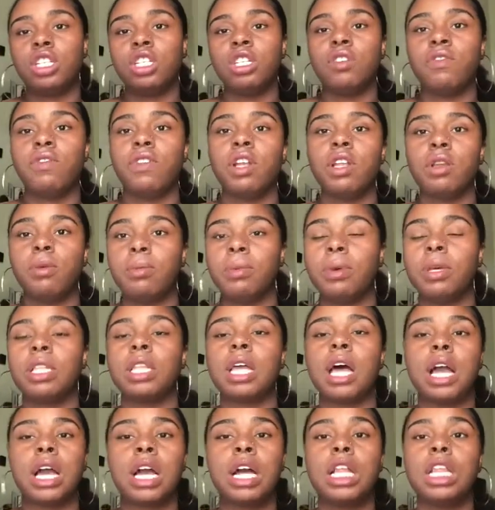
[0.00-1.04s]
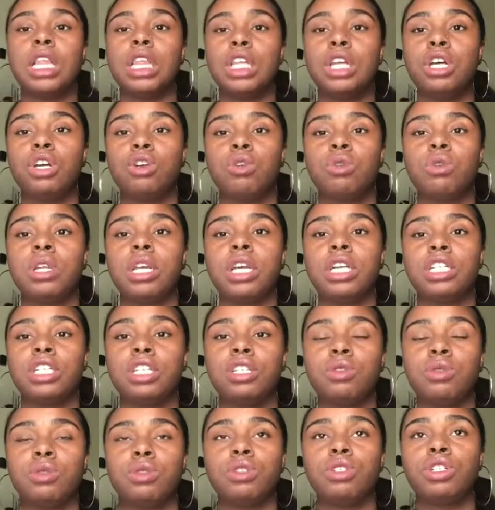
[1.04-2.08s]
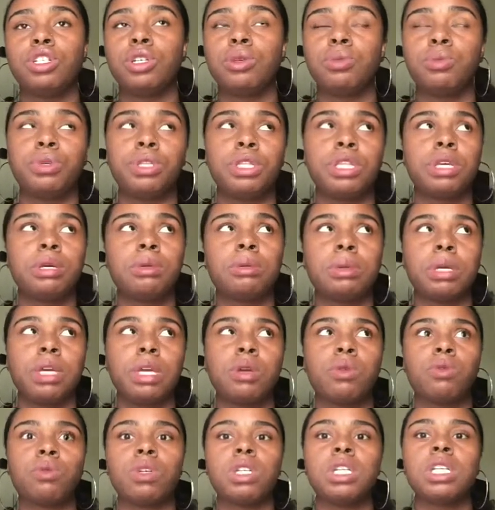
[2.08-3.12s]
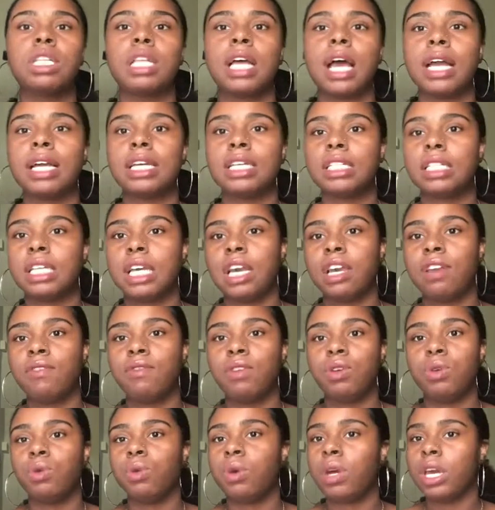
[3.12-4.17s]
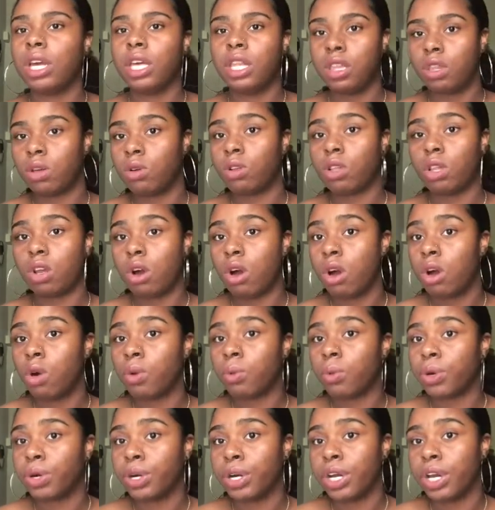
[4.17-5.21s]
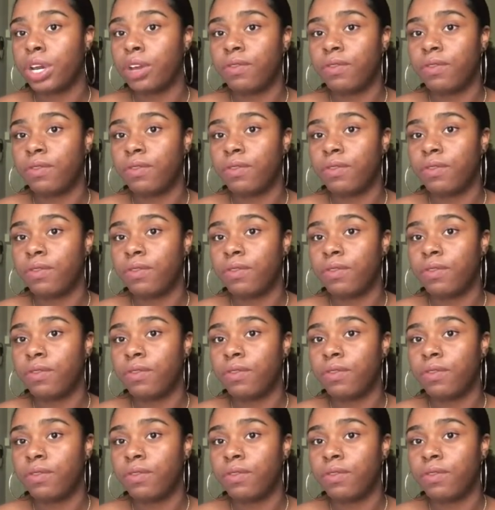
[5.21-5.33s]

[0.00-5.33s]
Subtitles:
developing like a little relationship with them can really like save you in the long run.